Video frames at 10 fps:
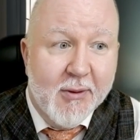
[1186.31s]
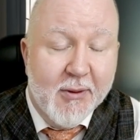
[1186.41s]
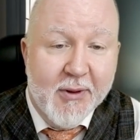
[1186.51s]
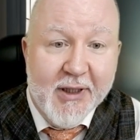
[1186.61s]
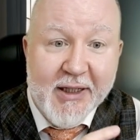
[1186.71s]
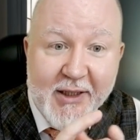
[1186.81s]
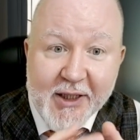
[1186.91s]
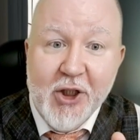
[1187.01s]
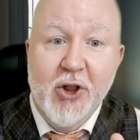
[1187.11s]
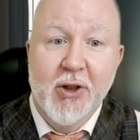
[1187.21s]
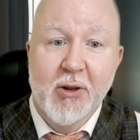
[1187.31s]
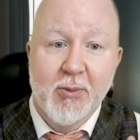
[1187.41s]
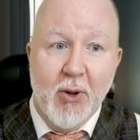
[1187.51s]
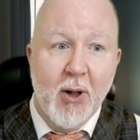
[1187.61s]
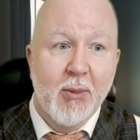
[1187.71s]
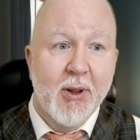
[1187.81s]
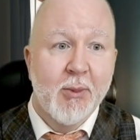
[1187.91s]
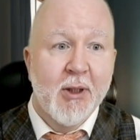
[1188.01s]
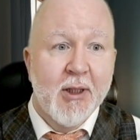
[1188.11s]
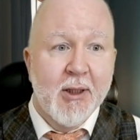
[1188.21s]
the initial problem
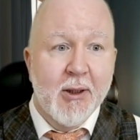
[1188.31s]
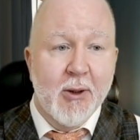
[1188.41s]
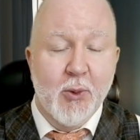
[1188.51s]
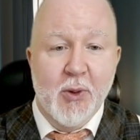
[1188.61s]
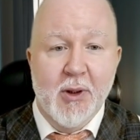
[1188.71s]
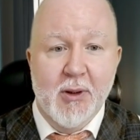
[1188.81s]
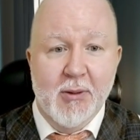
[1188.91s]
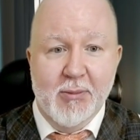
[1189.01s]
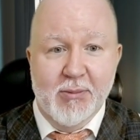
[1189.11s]
will